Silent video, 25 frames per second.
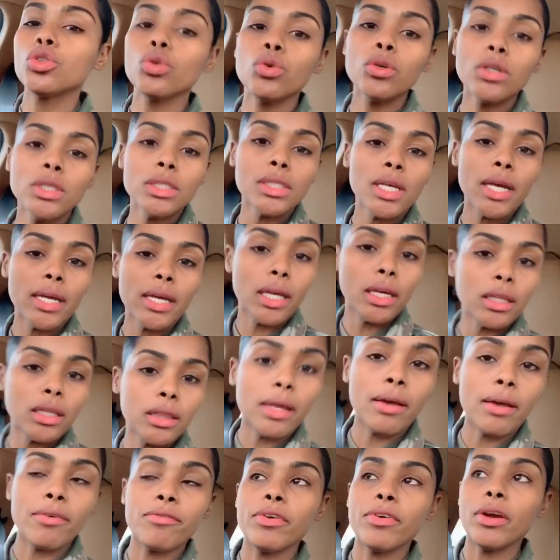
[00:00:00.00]
I get
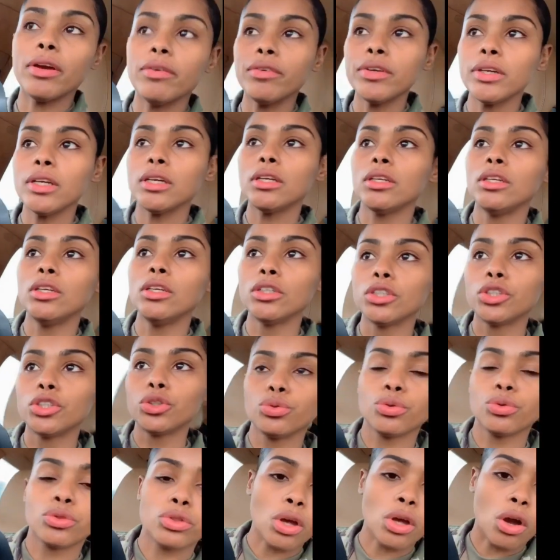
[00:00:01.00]
that very
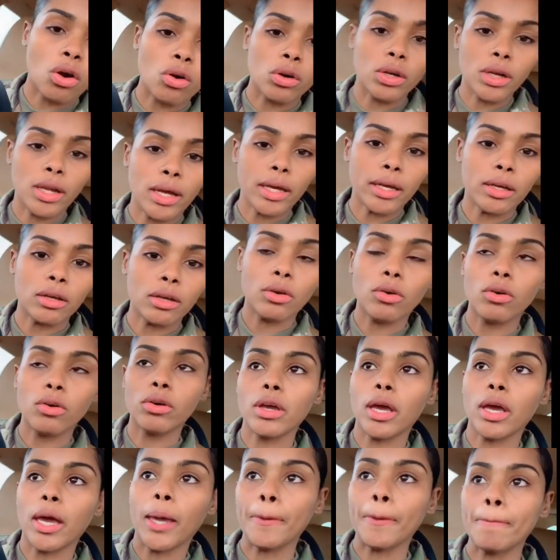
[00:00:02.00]
initial thought, like,
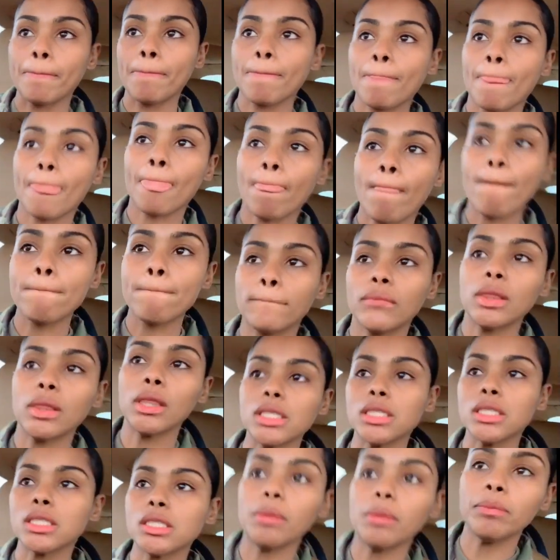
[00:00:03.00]
okay,
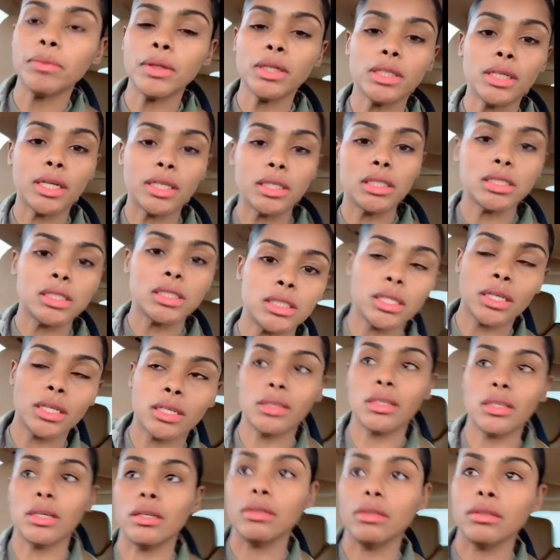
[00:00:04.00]
there's something that needs to
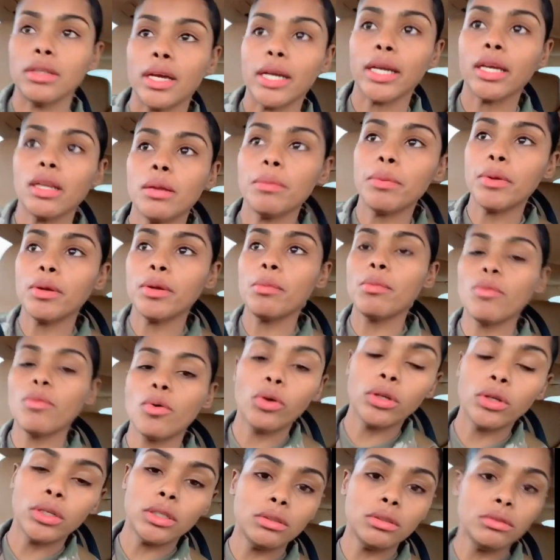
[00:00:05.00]
get done. I get up in the
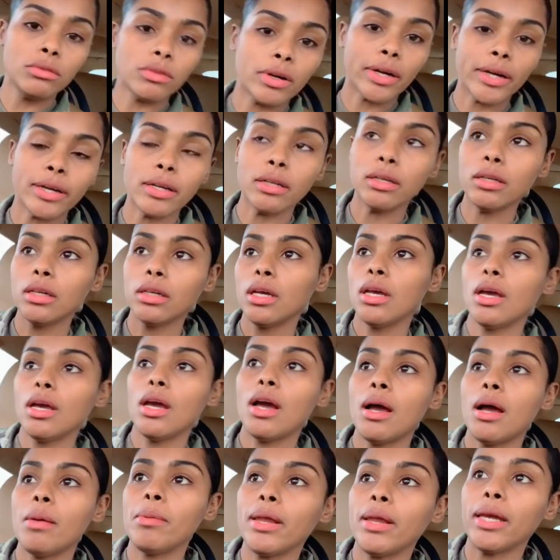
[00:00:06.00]
morning, right?
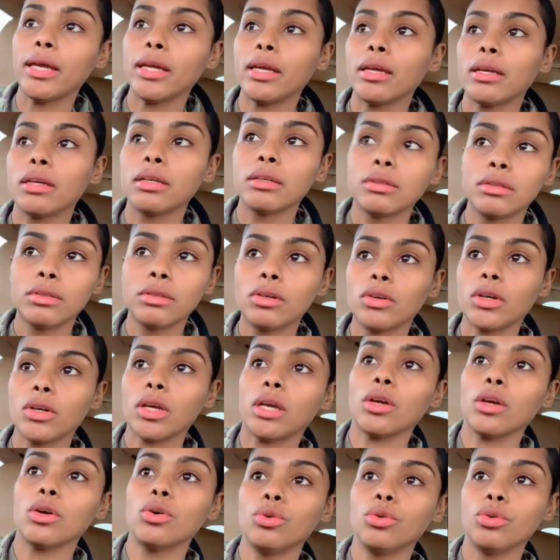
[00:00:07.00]
I'm like,
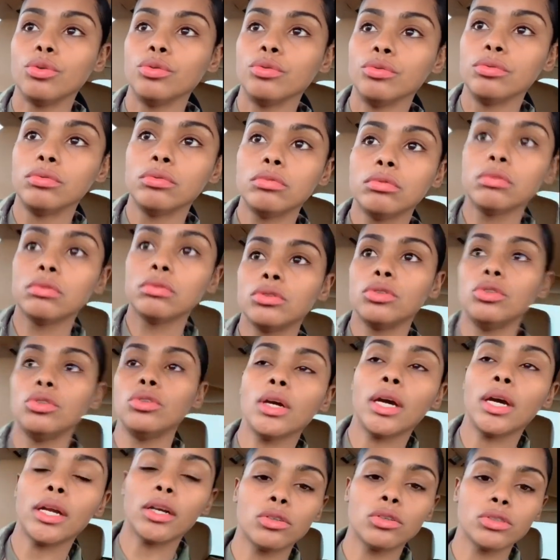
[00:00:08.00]
okay, cool. You
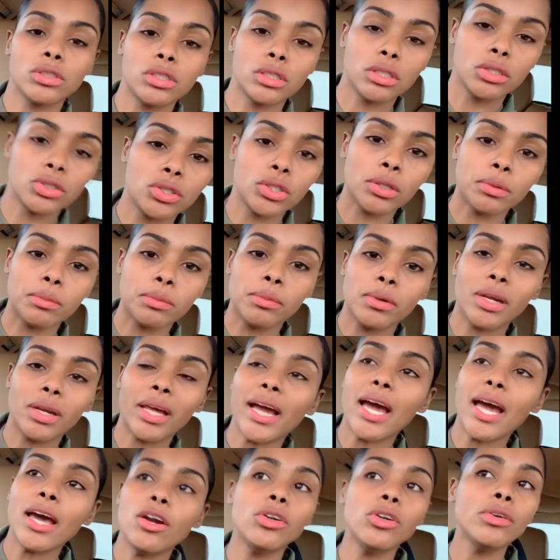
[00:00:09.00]
gotta go to the gym.
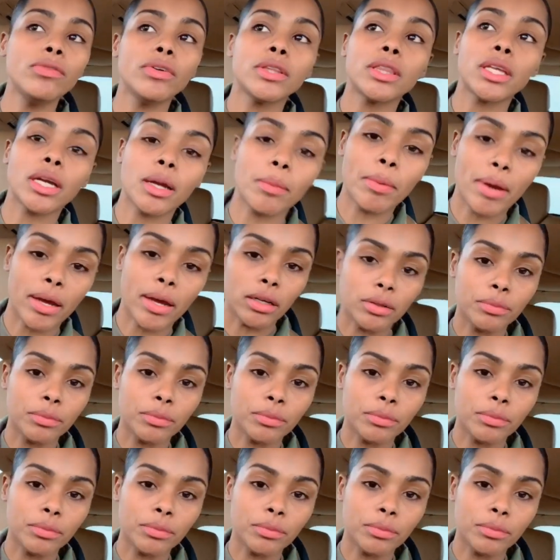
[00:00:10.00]
Like, I don't even think about it.